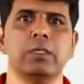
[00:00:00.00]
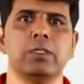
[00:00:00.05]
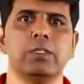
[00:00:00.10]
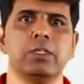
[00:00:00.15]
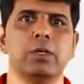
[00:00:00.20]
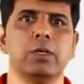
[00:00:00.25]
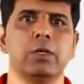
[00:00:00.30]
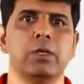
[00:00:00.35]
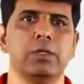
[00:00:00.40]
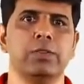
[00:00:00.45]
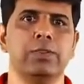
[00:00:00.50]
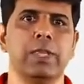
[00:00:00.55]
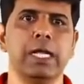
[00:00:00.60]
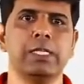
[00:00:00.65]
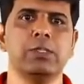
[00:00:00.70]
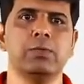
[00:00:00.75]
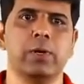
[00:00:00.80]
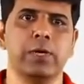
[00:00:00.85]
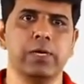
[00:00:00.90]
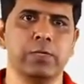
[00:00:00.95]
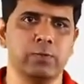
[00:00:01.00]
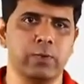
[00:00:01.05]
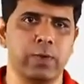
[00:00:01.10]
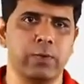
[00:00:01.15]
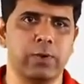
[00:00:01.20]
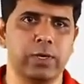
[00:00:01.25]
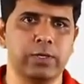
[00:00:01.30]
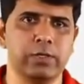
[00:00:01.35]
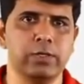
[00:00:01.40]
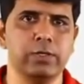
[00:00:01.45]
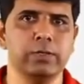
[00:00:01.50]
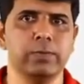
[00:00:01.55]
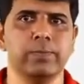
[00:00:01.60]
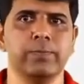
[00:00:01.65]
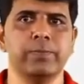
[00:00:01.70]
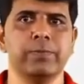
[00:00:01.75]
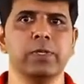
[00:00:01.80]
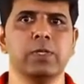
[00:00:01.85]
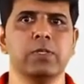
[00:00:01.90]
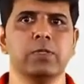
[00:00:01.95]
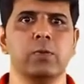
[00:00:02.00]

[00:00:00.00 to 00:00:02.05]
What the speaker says: So that's what we want to do.